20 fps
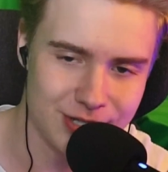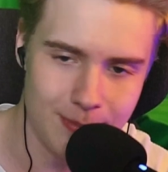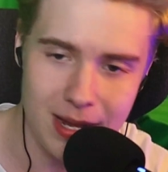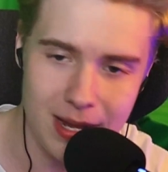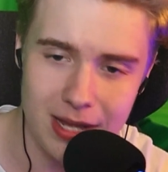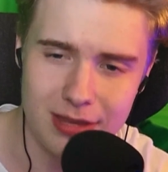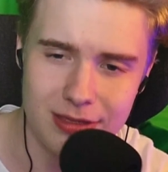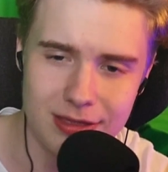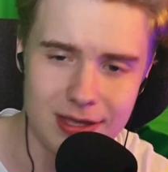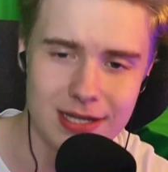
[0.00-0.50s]
to
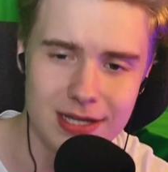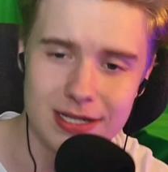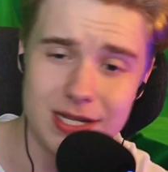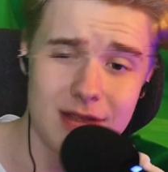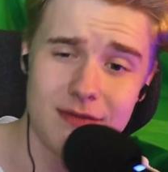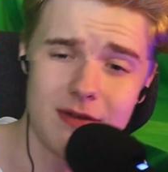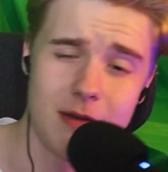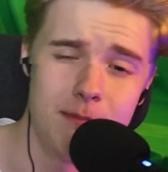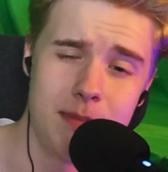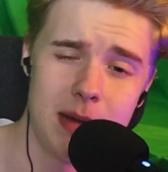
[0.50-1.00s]
make things
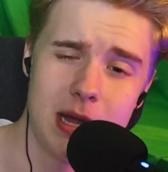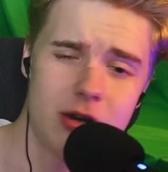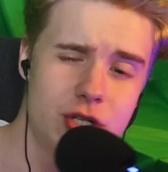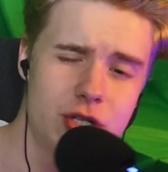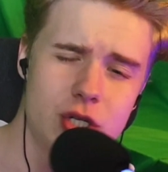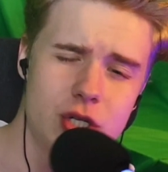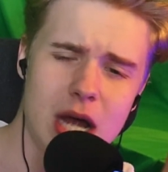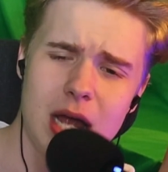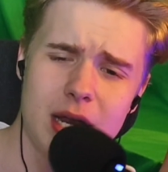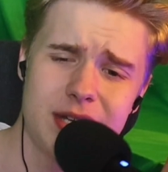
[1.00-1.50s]
even better,
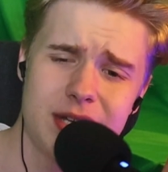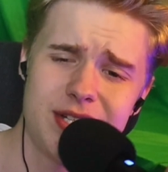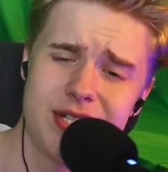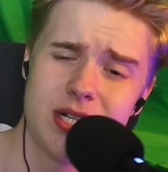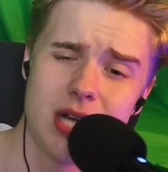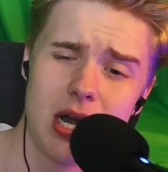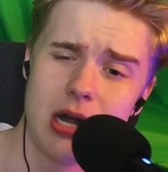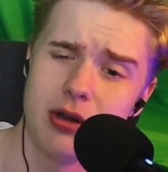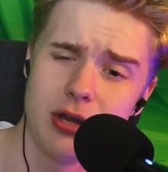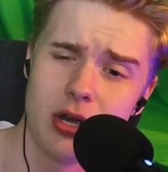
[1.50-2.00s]
to add a
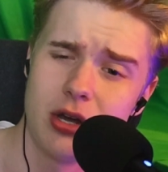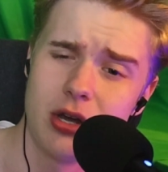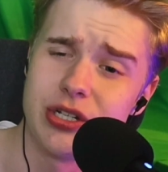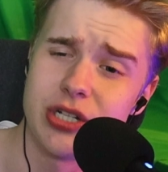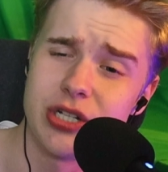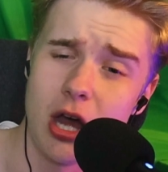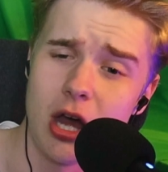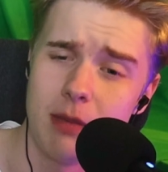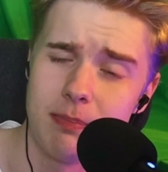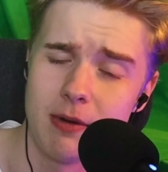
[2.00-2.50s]
cherry on
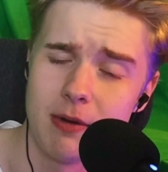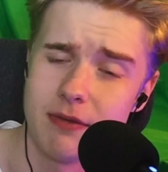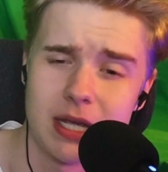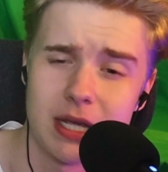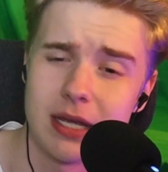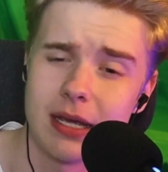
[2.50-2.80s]
top of the